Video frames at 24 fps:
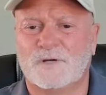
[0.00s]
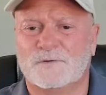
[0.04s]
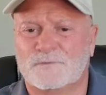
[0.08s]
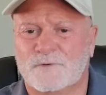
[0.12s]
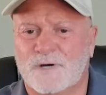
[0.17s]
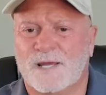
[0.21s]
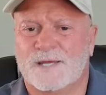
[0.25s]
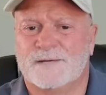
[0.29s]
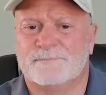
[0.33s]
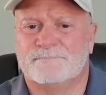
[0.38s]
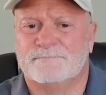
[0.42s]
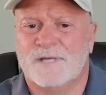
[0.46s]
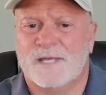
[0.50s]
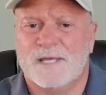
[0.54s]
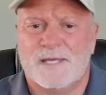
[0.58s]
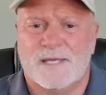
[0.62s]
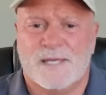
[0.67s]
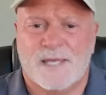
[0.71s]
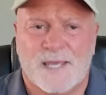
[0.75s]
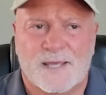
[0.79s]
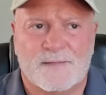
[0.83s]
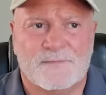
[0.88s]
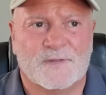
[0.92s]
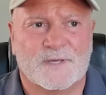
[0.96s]
Right.
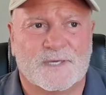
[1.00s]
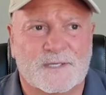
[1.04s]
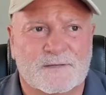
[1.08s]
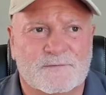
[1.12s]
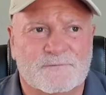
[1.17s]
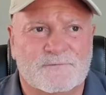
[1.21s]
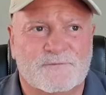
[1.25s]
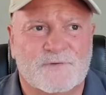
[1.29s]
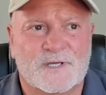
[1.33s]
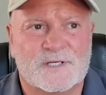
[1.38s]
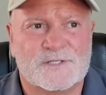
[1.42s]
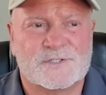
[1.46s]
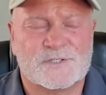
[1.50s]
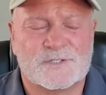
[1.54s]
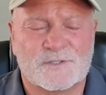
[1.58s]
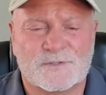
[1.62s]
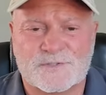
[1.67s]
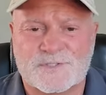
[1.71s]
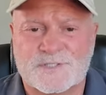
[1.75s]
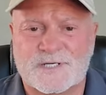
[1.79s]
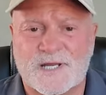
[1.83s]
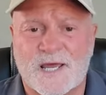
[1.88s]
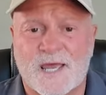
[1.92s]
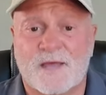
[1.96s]
And the
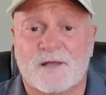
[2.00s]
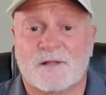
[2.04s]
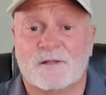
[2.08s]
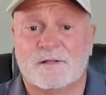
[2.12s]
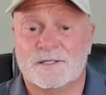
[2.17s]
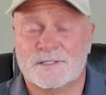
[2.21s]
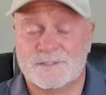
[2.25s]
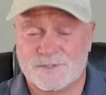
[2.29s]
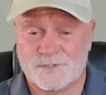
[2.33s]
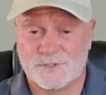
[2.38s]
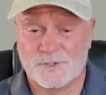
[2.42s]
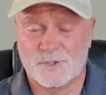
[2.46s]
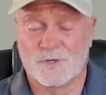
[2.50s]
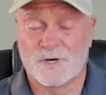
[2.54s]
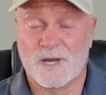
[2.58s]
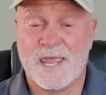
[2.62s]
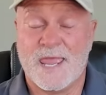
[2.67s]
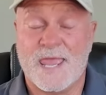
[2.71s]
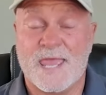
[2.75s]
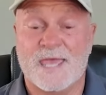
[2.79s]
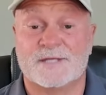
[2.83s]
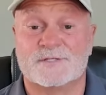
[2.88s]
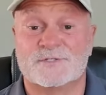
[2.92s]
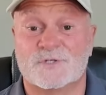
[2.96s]
conventional style is your
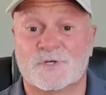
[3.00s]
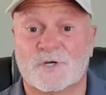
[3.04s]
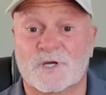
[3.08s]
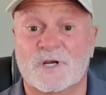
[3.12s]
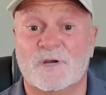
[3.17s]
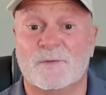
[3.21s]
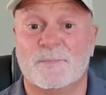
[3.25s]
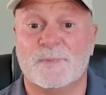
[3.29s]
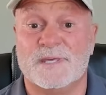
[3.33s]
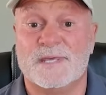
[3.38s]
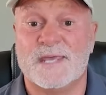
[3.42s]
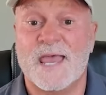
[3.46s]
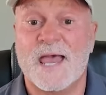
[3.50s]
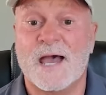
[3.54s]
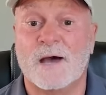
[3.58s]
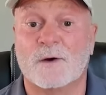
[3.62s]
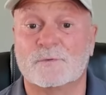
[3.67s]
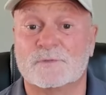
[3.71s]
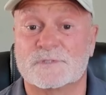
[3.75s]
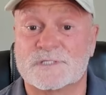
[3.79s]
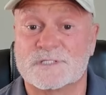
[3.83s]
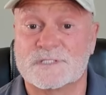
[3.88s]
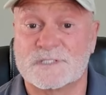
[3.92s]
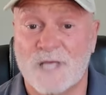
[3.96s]
hands are going to be
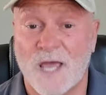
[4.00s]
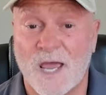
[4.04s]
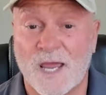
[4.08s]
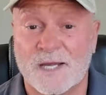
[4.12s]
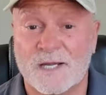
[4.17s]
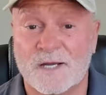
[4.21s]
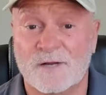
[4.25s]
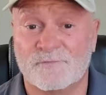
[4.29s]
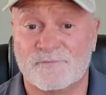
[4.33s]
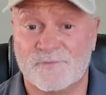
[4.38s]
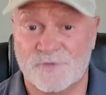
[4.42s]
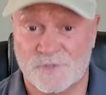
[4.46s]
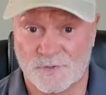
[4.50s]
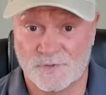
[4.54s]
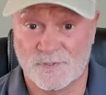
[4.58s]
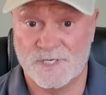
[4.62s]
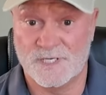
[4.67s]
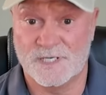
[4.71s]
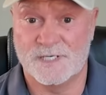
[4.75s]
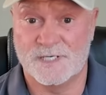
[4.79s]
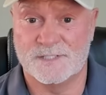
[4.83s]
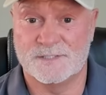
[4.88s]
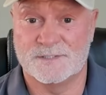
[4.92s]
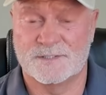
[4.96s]
outside of your
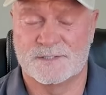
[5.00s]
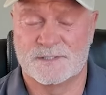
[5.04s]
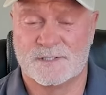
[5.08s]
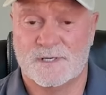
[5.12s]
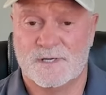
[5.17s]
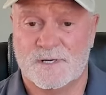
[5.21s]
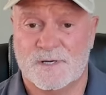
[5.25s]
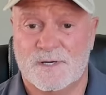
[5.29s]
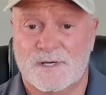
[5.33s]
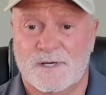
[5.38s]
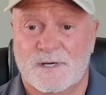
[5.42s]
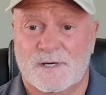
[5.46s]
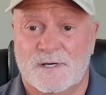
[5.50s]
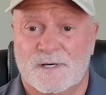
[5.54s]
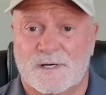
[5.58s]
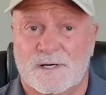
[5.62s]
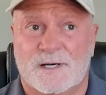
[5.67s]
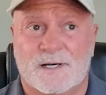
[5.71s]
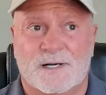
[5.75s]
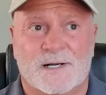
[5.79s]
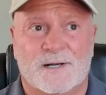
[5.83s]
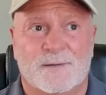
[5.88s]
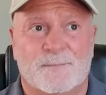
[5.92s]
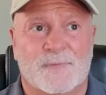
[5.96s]
knees.
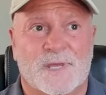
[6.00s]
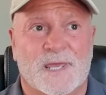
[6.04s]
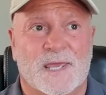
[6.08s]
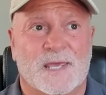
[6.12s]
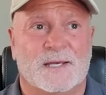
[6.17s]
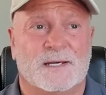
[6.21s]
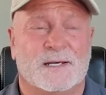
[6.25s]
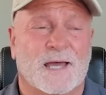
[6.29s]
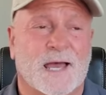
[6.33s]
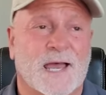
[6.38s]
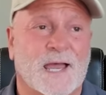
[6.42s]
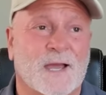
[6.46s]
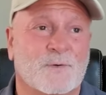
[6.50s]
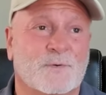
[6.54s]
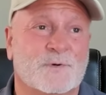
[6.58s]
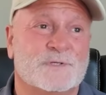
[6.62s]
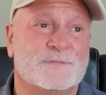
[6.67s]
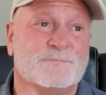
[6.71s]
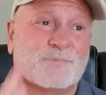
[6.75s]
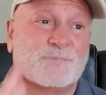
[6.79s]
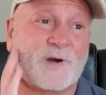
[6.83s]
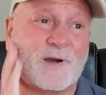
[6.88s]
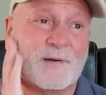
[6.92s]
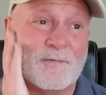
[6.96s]
Um, and I
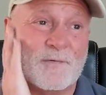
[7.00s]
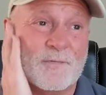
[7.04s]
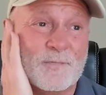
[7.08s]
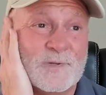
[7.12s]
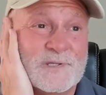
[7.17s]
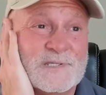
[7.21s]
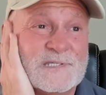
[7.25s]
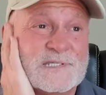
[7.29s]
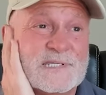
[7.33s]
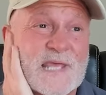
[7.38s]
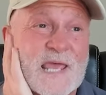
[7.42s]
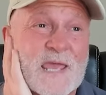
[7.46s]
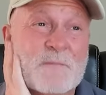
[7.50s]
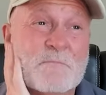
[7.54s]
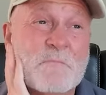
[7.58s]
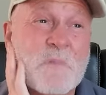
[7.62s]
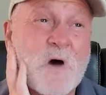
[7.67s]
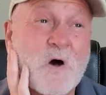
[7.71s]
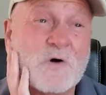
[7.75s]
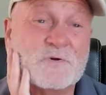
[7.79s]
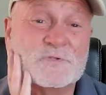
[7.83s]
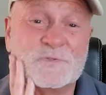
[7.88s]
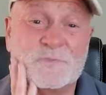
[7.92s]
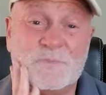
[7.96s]
would probably say
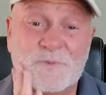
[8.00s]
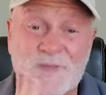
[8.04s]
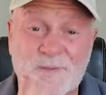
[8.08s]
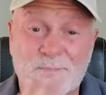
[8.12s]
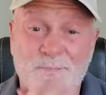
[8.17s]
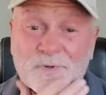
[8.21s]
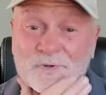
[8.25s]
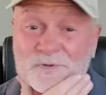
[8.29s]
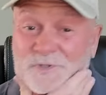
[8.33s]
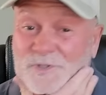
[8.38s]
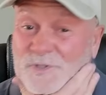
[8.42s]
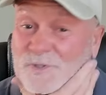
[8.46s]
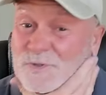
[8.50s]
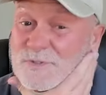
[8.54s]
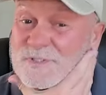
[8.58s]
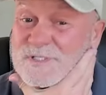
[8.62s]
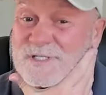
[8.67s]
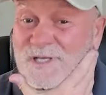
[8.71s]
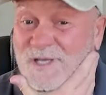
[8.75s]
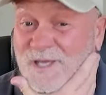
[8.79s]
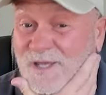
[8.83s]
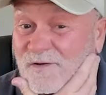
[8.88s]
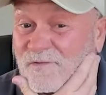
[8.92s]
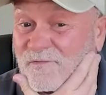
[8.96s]
most people
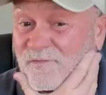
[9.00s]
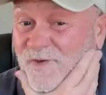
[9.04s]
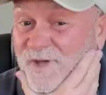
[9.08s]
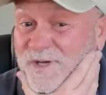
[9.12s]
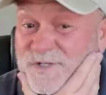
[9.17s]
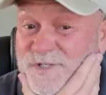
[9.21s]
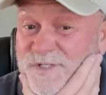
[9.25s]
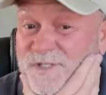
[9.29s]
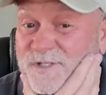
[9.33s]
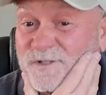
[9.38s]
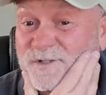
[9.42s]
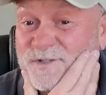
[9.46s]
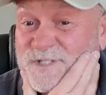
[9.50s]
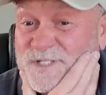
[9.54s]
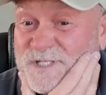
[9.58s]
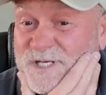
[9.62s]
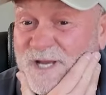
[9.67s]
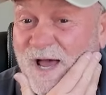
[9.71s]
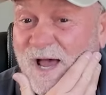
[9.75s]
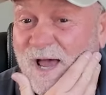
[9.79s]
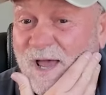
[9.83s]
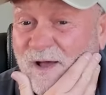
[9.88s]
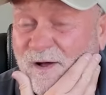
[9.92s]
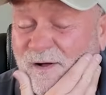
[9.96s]
use the conventional
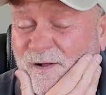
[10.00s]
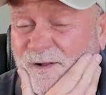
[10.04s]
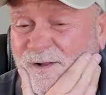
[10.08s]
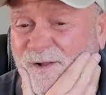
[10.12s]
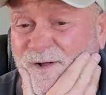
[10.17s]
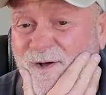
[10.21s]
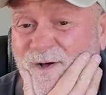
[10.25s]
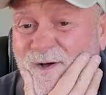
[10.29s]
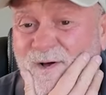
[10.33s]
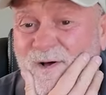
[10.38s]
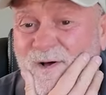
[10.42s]
style.